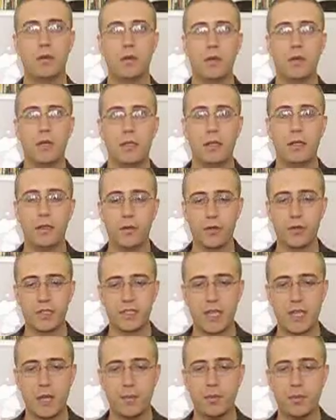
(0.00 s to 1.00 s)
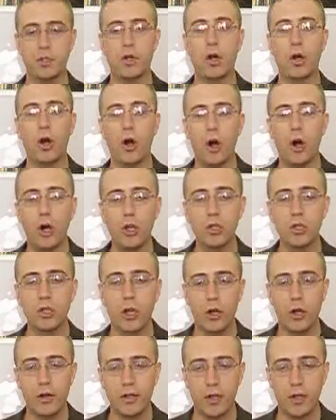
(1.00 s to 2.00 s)
Another example, all
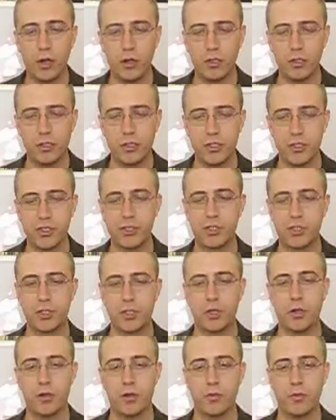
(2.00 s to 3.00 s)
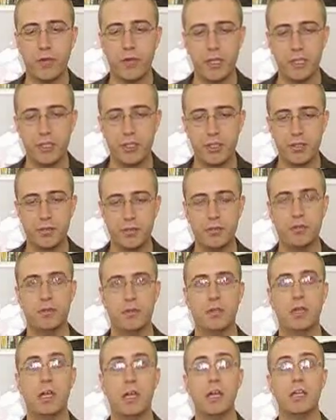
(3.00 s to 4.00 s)
cardiologists are rich.
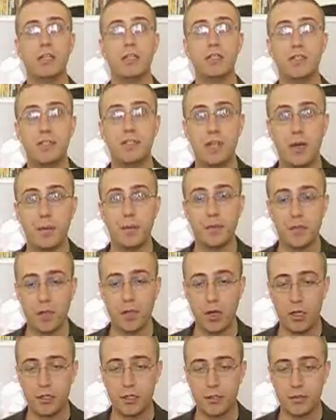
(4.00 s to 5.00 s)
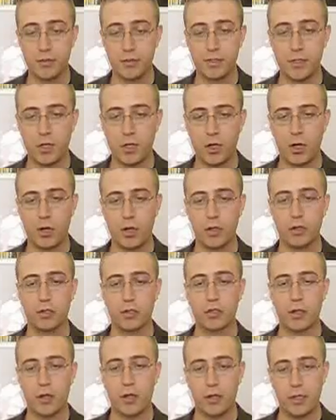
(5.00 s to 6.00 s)
Some doctors are
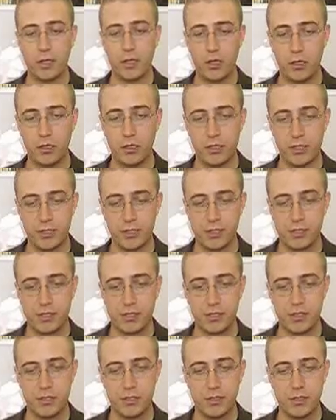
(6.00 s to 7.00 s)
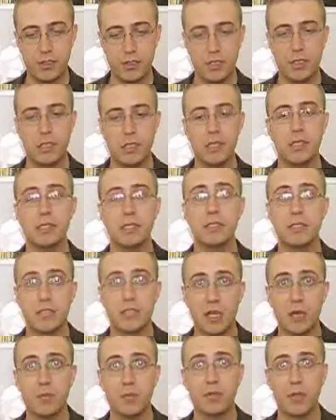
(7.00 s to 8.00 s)
cardiologists.
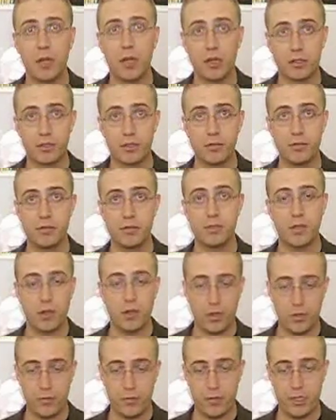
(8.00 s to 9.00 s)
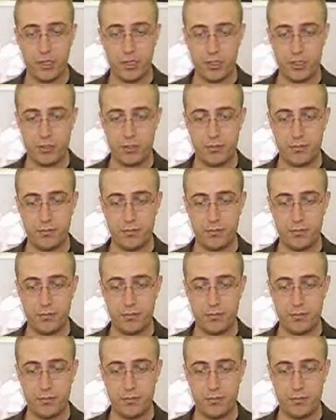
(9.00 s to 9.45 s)
Some doctors are rich.